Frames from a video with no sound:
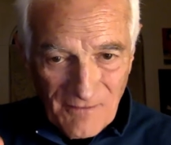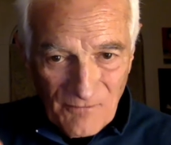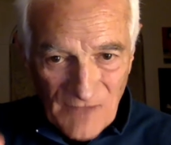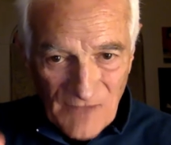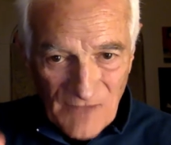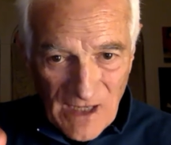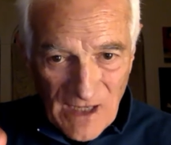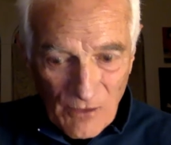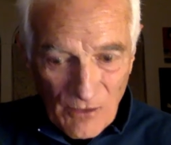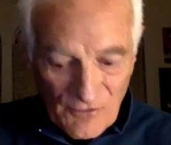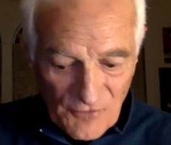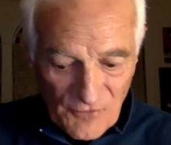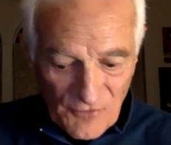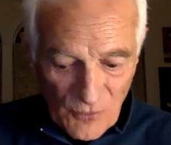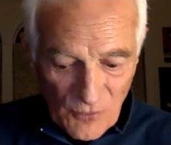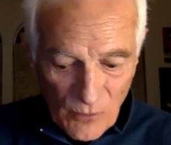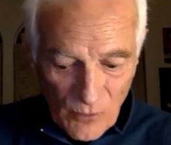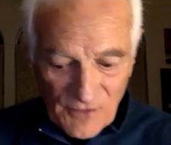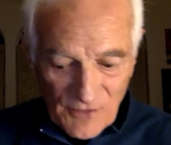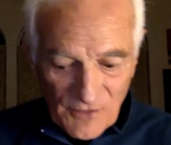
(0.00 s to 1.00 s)
Now, right. if you
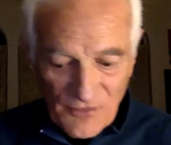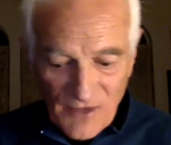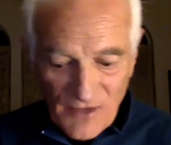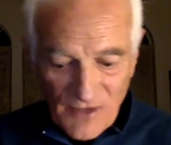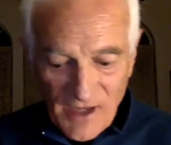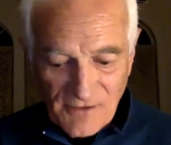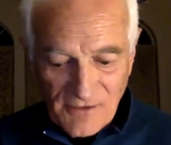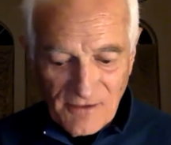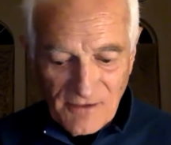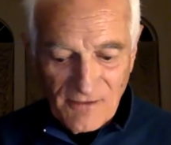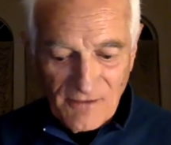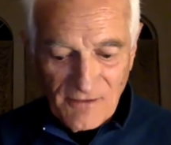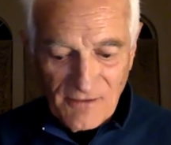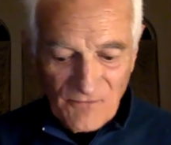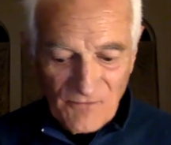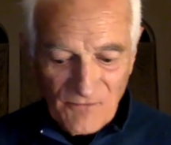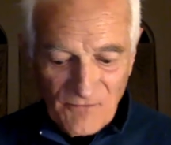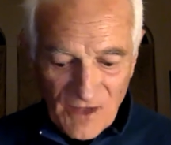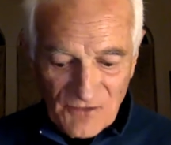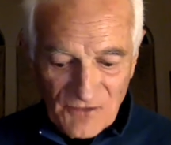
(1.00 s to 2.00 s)
want to then,
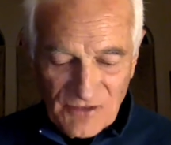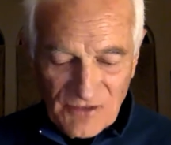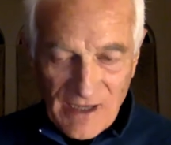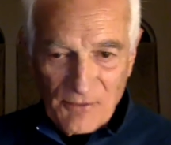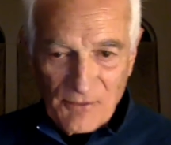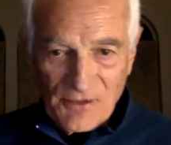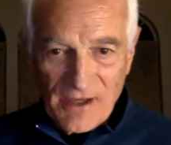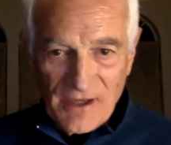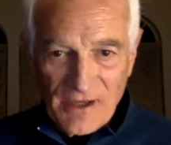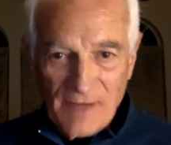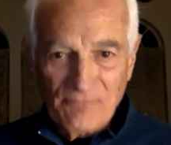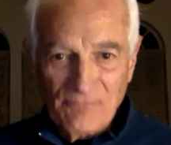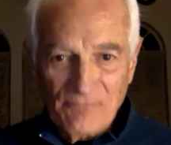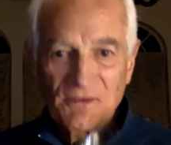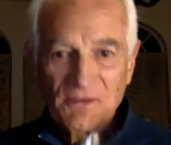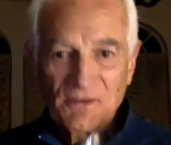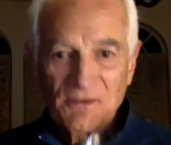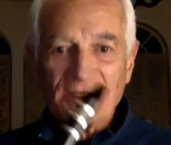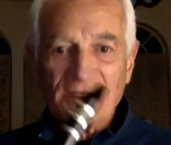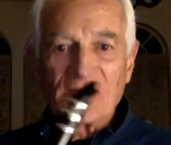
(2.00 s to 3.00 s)
on top of that,
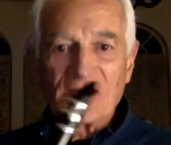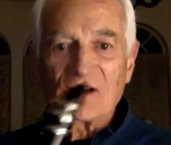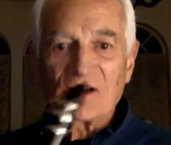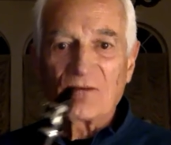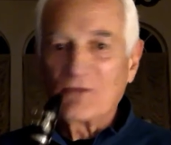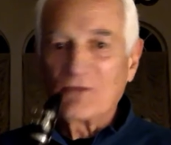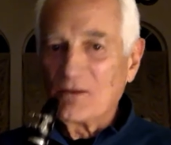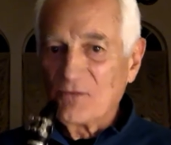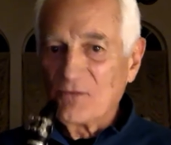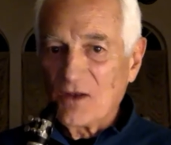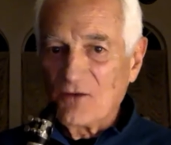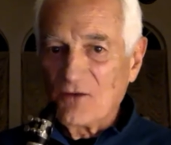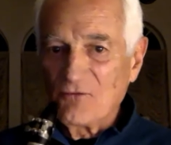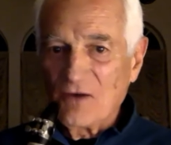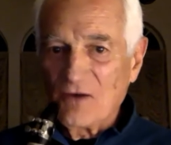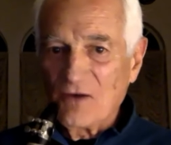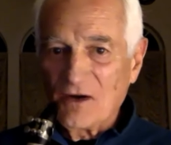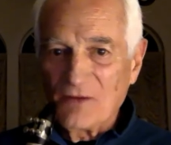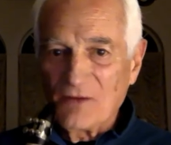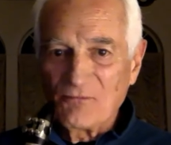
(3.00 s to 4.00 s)
get a, a,
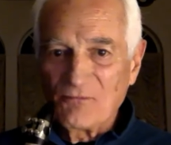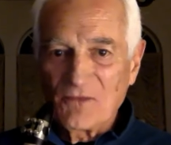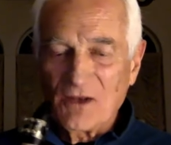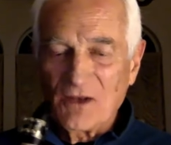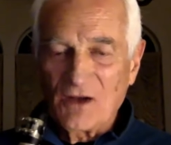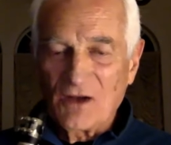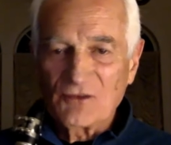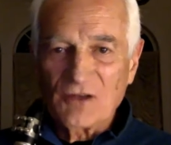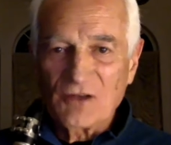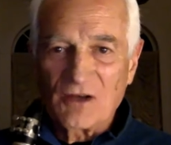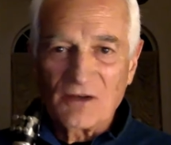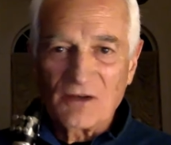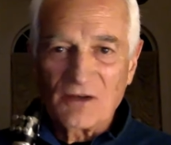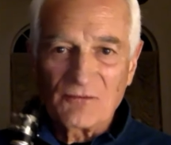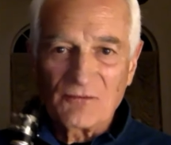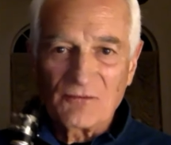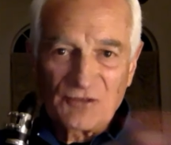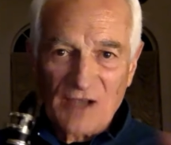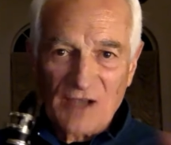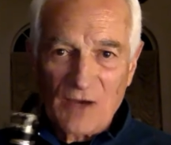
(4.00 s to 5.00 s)
a, a
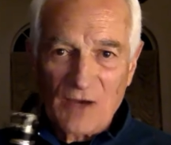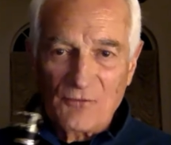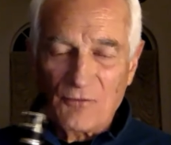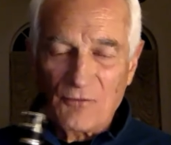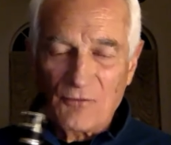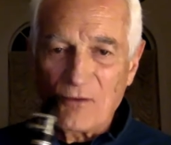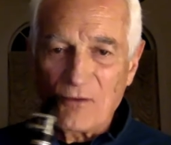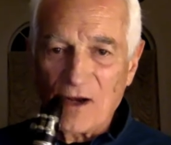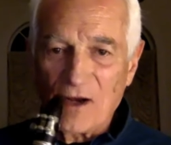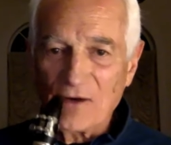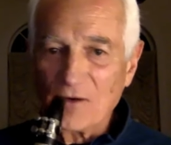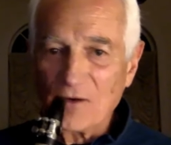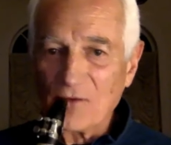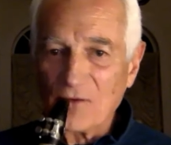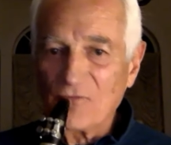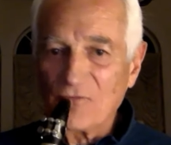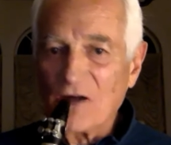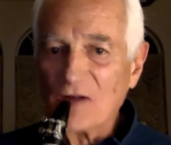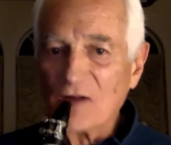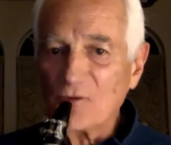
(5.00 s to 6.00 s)
sound vibrato,
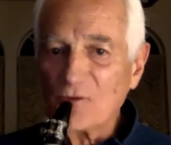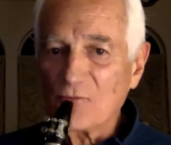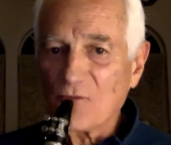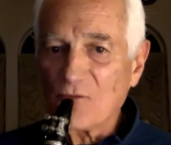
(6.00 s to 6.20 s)
a volume